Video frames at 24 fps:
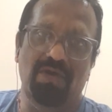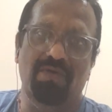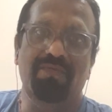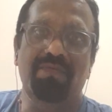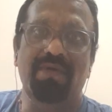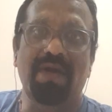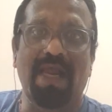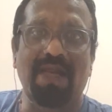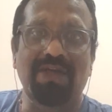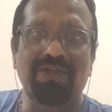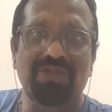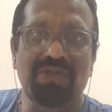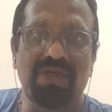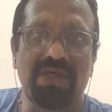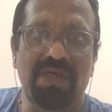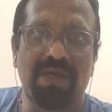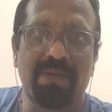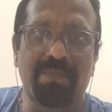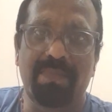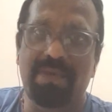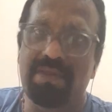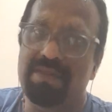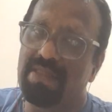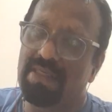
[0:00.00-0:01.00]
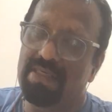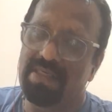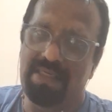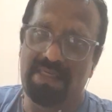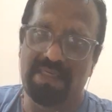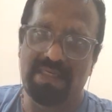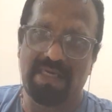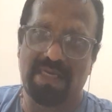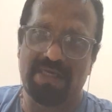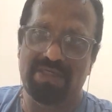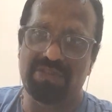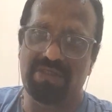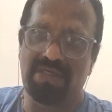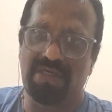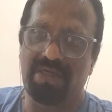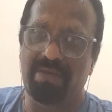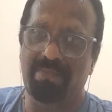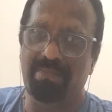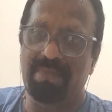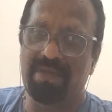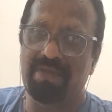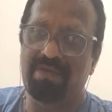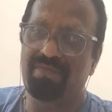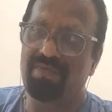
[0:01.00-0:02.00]
of rational numbers and irrational
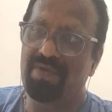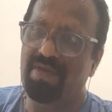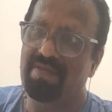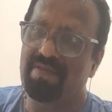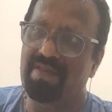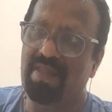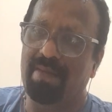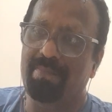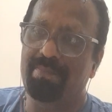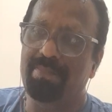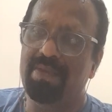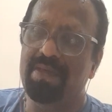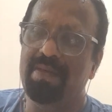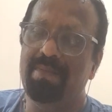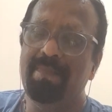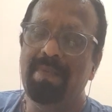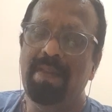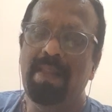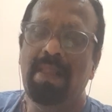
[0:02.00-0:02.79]
numbers. For example,